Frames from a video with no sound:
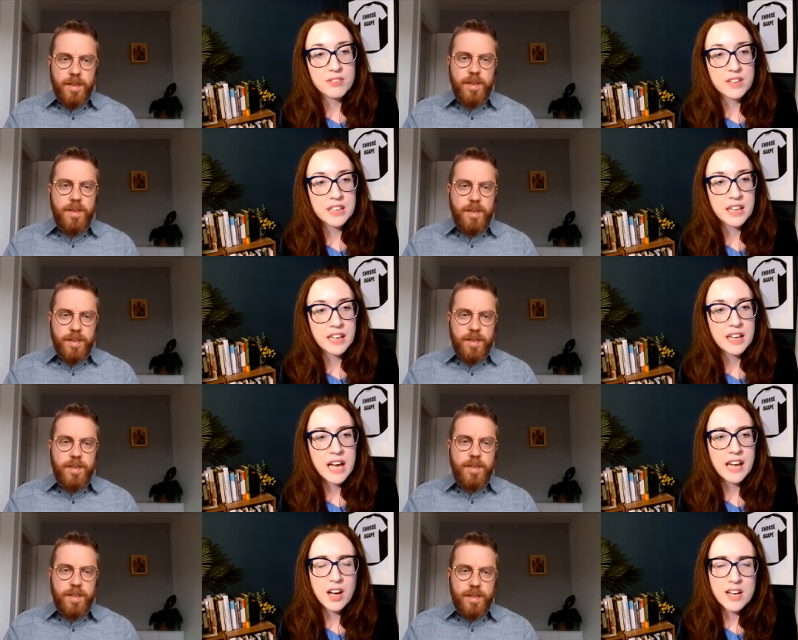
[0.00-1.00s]
Speaker 1: thinking.
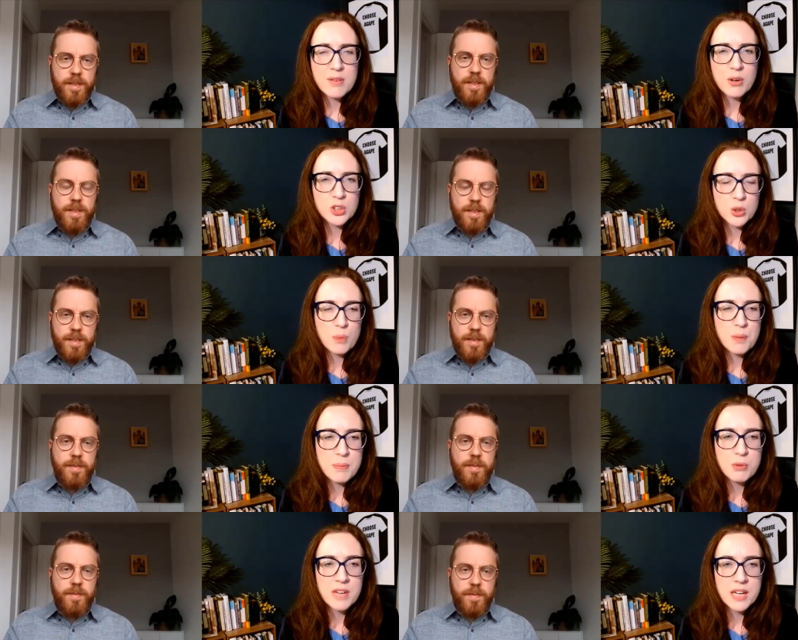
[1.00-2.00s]
And I'm not sure
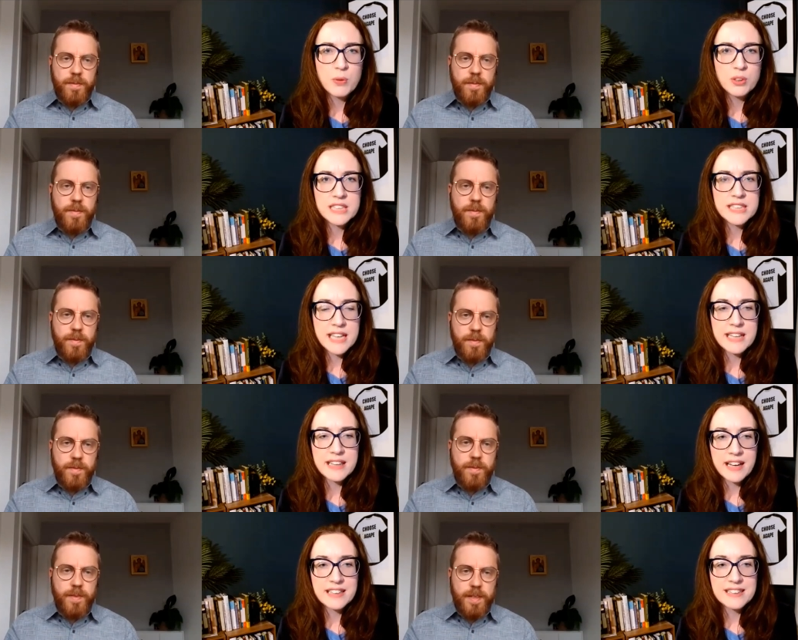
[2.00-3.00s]
people really want to say
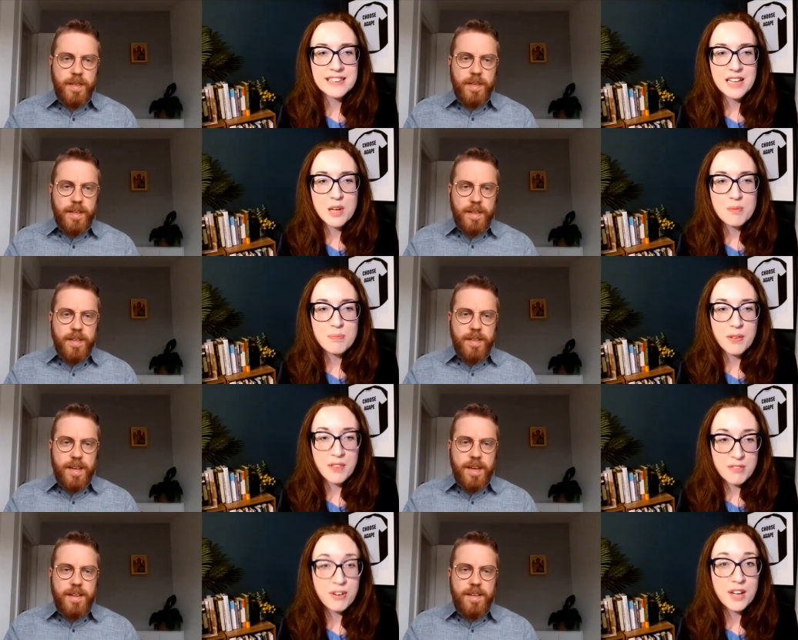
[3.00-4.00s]
that, but they
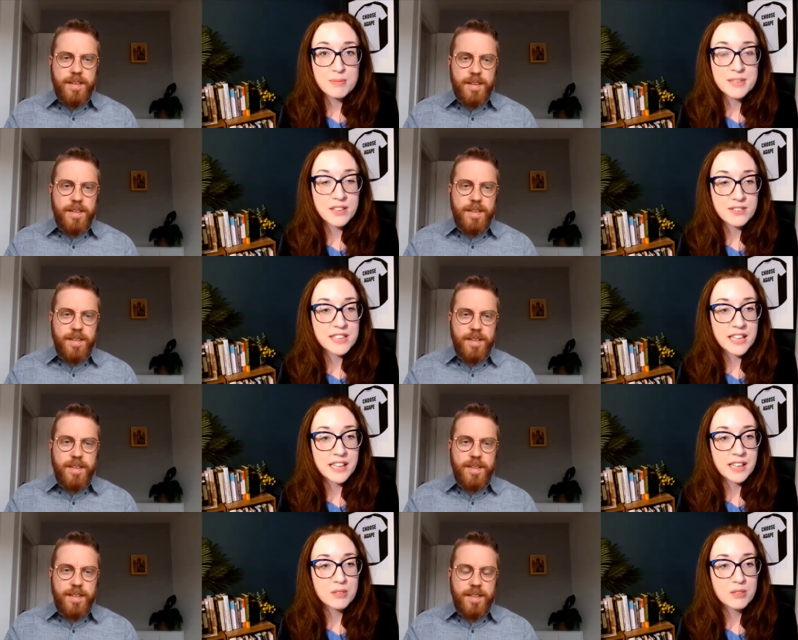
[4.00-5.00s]
find yeah. themselves saying
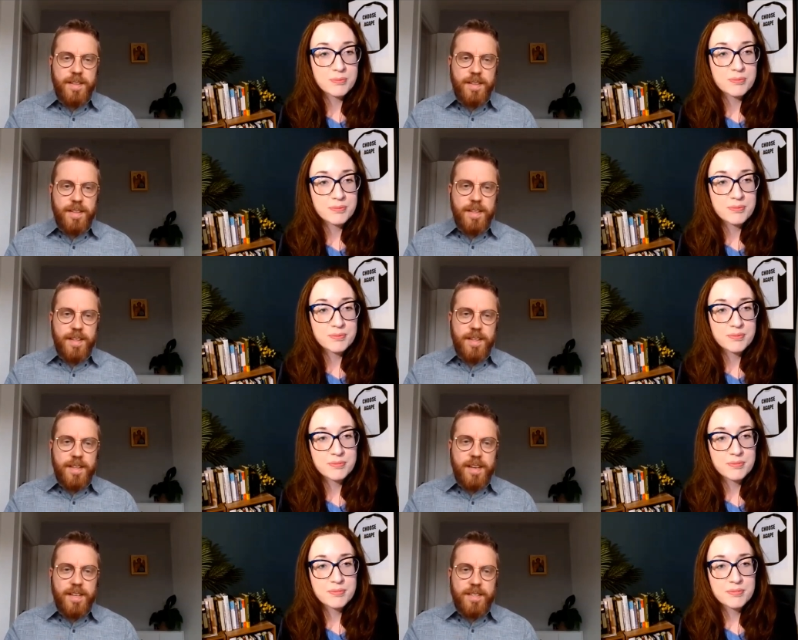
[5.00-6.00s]
it.
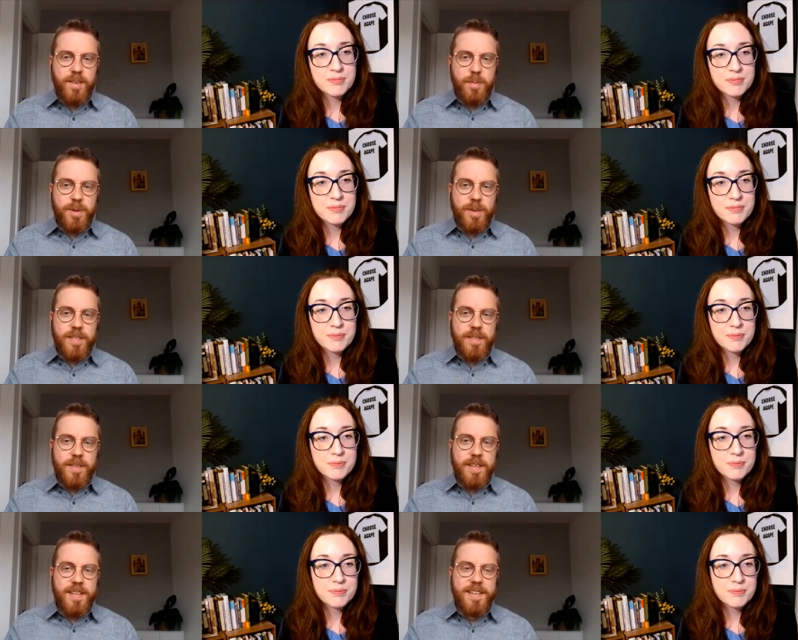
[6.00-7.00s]
Speaker 2: That's a good
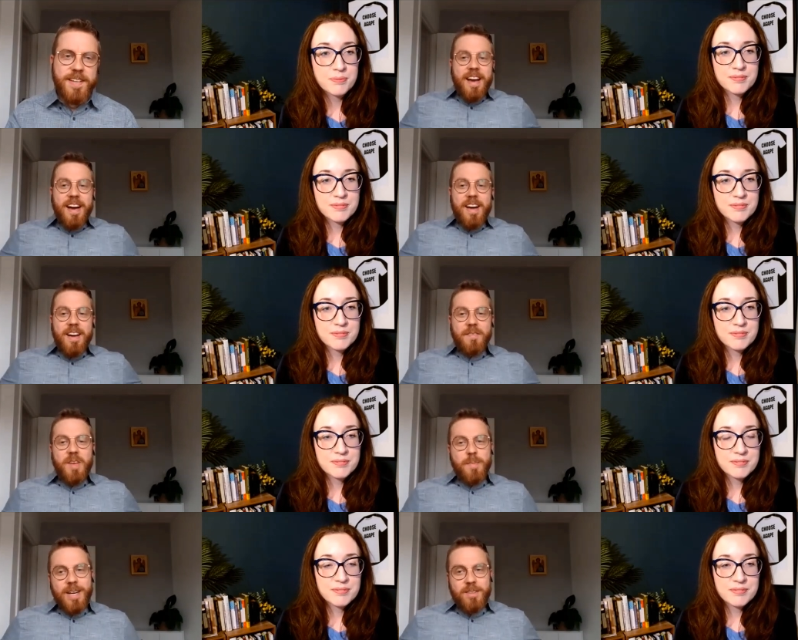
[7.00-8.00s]
point. Uh,
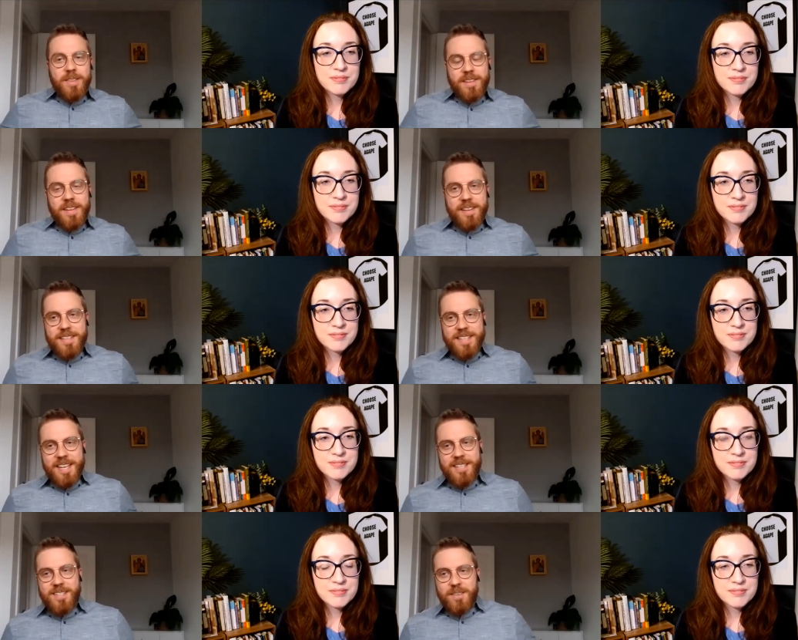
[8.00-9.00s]
coming back to the uh,
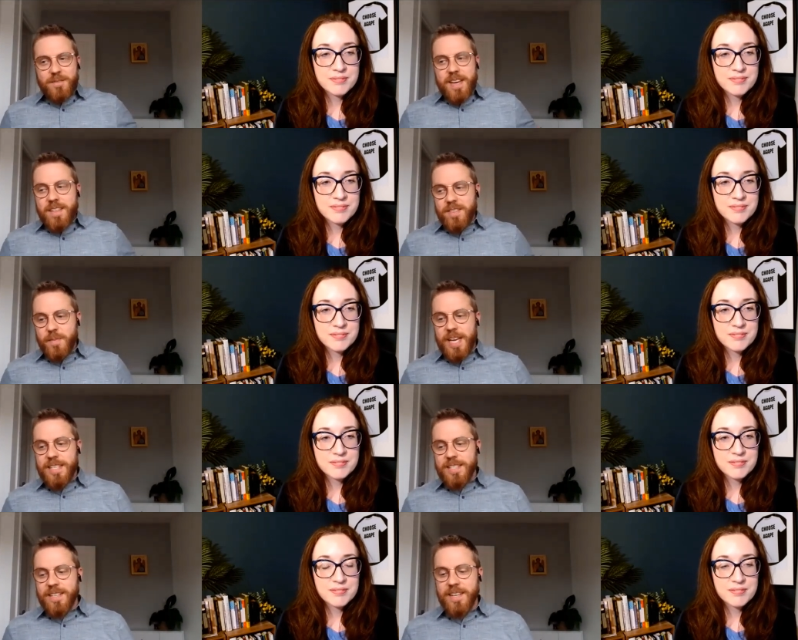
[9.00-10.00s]
science and faith
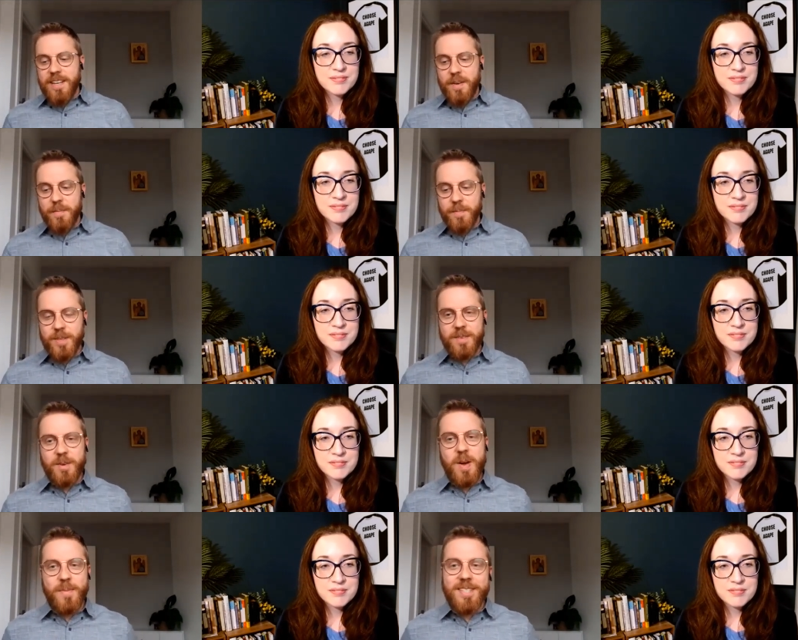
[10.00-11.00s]
debate, um,
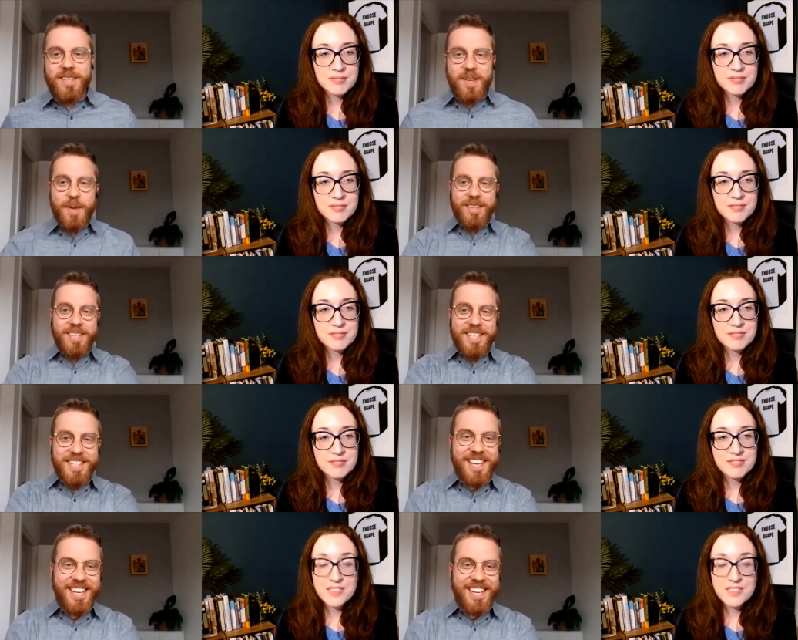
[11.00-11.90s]
I'm quite passionate about this.